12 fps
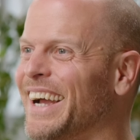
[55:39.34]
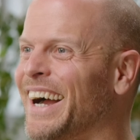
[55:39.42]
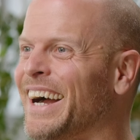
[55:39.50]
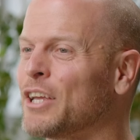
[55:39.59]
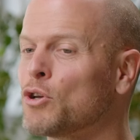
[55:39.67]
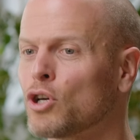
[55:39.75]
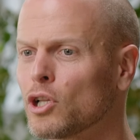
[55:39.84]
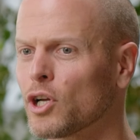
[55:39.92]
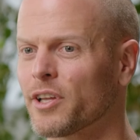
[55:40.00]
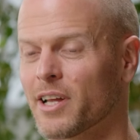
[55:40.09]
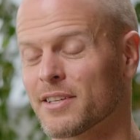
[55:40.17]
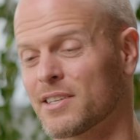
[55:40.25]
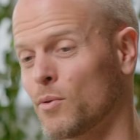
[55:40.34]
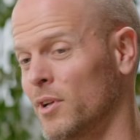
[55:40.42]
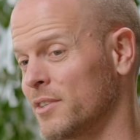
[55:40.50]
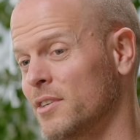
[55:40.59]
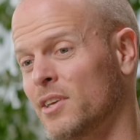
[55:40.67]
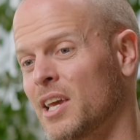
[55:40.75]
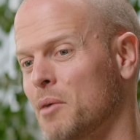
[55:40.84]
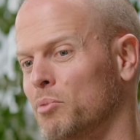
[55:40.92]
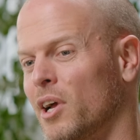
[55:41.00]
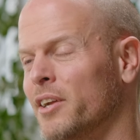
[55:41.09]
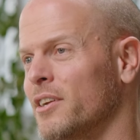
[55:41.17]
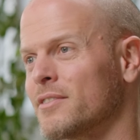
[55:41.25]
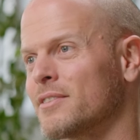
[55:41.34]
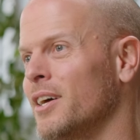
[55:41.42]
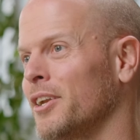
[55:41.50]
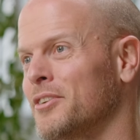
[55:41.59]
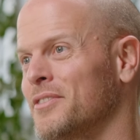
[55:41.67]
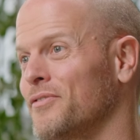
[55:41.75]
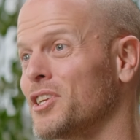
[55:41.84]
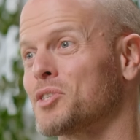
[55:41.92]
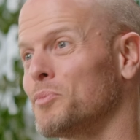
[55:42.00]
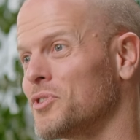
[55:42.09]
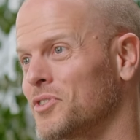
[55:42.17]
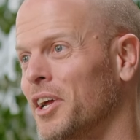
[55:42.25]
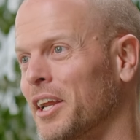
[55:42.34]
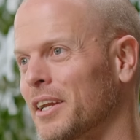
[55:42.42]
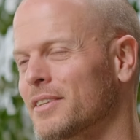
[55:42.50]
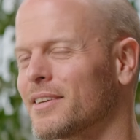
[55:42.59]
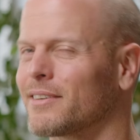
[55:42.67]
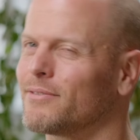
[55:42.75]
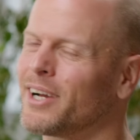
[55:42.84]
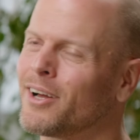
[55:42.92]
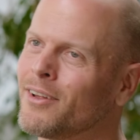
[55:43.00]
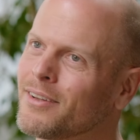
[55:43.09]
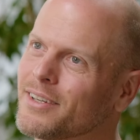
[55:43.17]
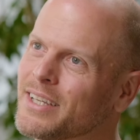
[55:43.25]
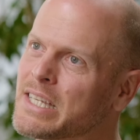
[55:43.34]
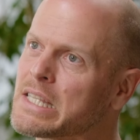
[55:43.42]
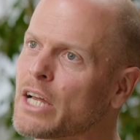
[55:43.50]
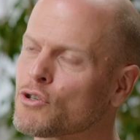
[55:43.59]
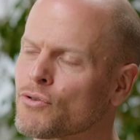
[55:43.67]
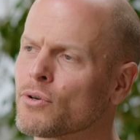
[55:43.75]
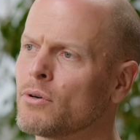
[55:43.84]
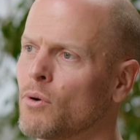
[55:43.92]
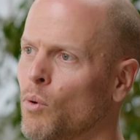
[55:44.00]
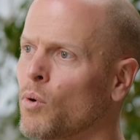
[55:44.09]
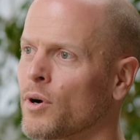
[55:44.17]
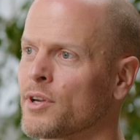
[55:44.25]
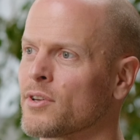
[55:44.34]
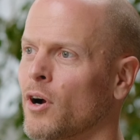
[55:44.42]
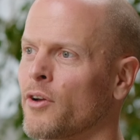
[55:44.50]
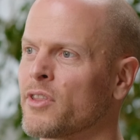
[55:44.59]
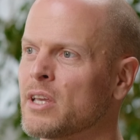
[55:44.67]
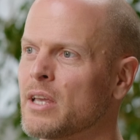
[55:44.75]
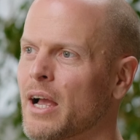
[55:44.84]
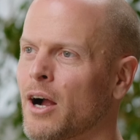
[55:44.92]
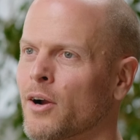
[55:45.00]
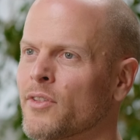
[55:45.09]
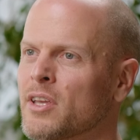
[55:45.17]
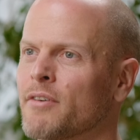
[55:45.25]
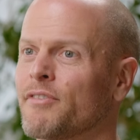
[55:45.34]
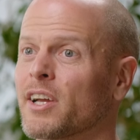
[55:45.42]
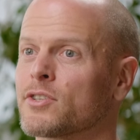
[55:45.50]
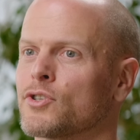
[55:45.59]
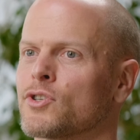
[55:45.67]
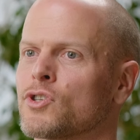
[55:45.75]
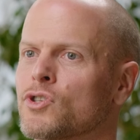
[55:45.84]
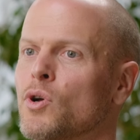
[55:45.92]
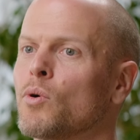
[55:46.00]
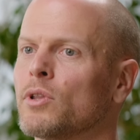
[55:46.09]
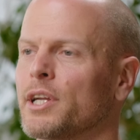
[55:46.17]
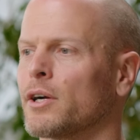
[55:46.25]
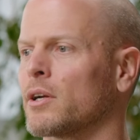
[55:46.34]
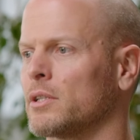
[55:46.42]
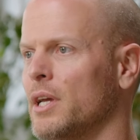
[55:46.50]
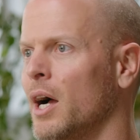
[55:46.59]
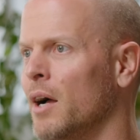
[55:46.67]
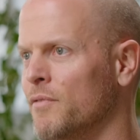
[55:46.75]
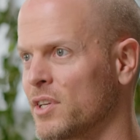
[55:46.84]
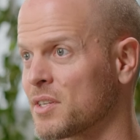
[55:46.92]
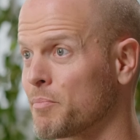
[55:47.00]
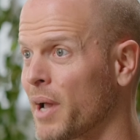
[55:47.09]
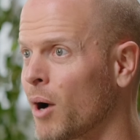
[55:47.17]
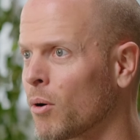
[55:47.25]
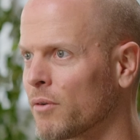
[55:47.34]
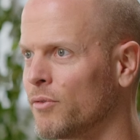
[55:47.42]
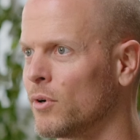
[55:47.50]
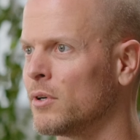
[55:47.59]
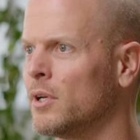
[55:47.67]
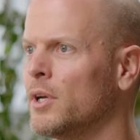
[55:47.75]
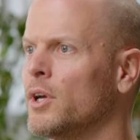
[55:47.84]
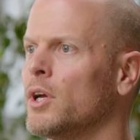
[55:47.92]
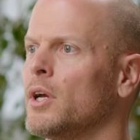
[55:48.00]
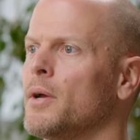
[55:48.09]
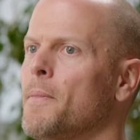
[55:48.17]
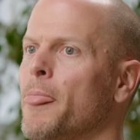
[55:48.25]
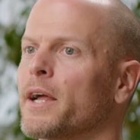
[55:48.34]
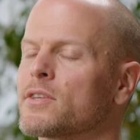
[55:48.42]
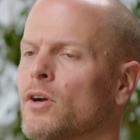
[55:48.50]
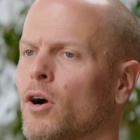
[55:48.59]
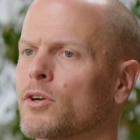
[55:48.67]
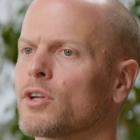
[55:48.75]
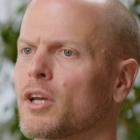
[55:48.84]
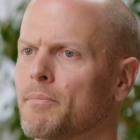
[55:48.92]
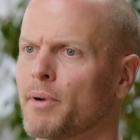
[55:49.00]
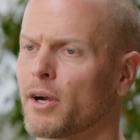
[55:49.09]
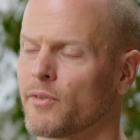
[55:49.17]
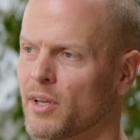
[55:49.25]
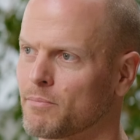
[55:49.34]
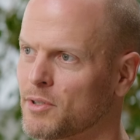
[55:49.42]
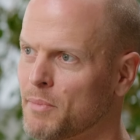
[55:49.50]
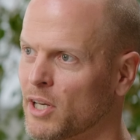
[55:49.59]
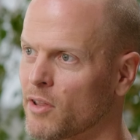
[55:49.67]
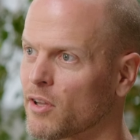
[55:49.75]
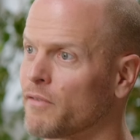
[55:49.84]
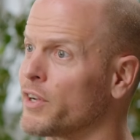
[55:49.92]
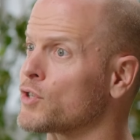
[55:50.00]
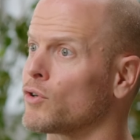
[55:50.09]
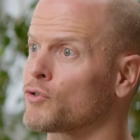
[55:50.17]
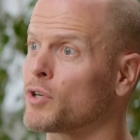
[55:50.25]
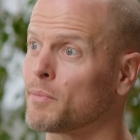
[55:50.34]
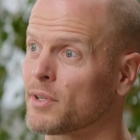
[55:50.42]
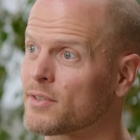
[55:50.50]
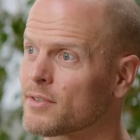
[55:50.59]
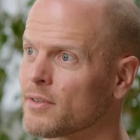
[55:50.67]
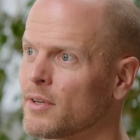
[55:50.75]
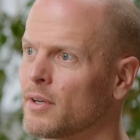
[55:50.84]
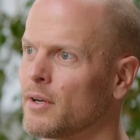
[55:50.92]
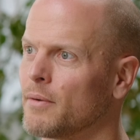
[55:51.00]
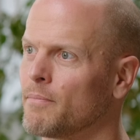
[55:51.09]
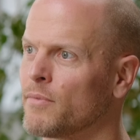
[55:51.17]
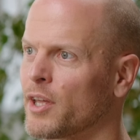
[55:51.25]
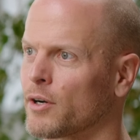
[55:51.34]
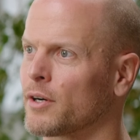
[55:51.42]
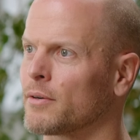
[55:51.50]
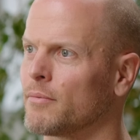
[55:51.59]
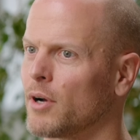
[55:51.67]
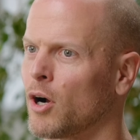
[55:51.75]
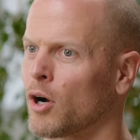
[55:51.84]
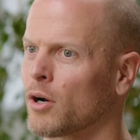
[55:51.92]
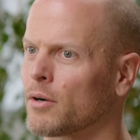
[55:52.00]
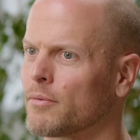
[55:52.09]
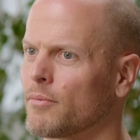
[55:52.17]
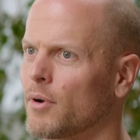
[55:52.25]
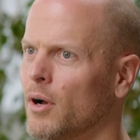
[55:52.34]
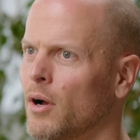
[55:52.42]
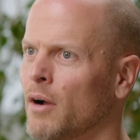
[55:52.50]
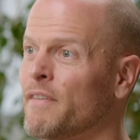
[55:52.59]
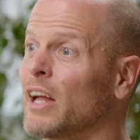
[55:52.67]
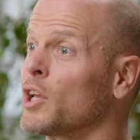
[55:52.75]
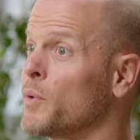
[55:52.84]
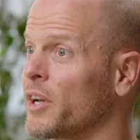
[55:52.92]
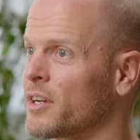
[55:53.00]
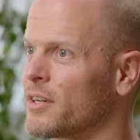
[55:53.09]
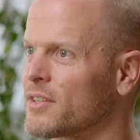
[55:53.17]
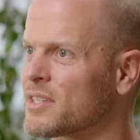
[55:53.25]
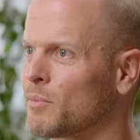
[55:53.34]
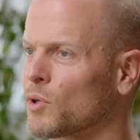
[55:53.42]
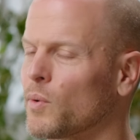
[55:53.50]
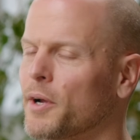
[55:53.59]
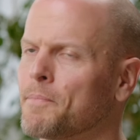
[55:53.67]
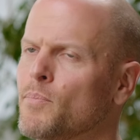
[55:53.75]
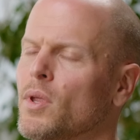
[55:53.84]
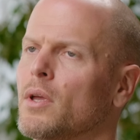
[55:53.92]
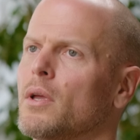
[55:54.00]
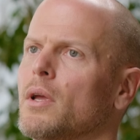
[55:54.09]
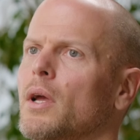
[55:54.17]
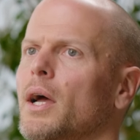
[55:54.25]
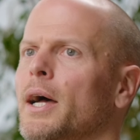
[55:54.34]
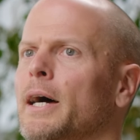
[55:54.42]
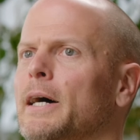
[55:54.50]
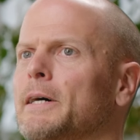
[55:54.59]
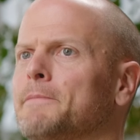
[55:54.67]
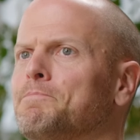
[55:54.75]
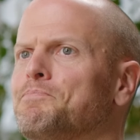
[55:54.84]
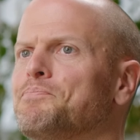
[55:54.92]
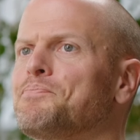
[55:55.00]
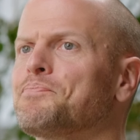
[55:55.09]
Uh, you could look at that and say, well, you can't blind it; it's not a defensible study. And it's like, well, is that true, or is, are the are the effects just so glaringly obvious and powerful right. that it's hard to compare them to many of the conventional treatments that are are evaluated in a similar way? Mm. Um,